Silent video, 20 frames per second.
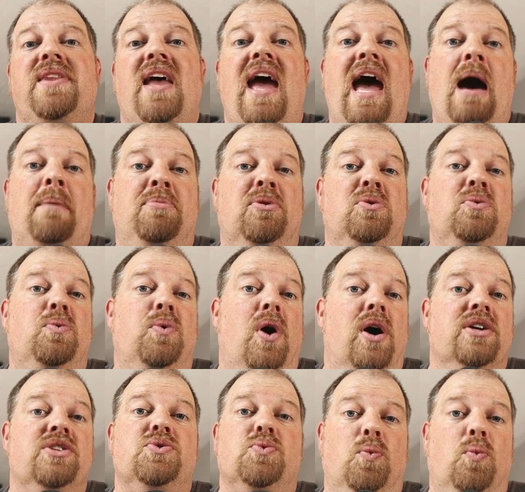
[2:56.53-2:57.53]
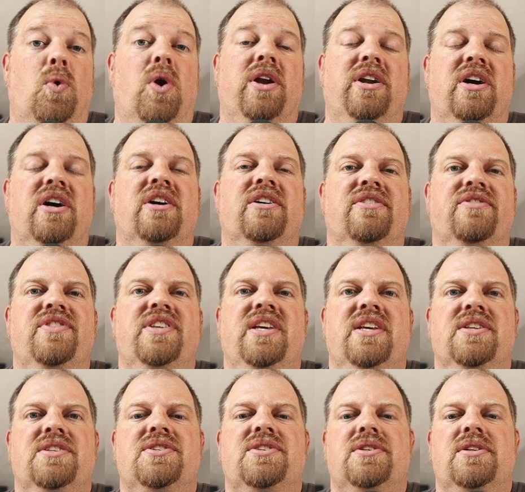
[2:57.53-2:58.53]
Apple was one of
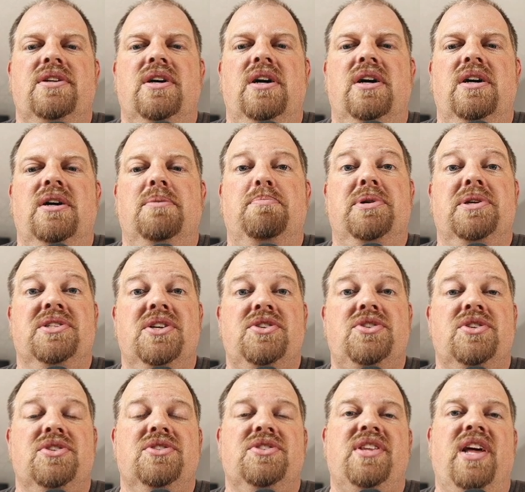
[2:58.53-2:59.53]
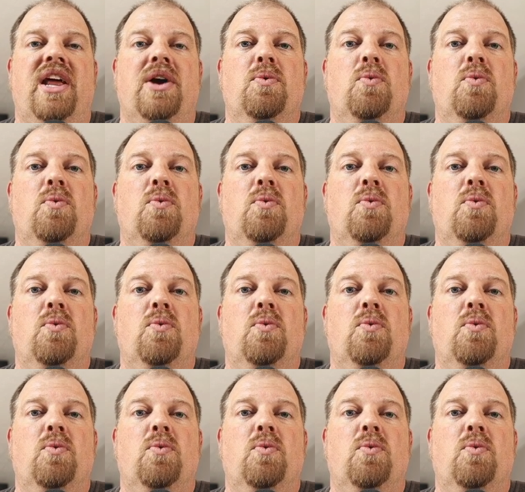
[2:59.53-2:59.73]
these positions that I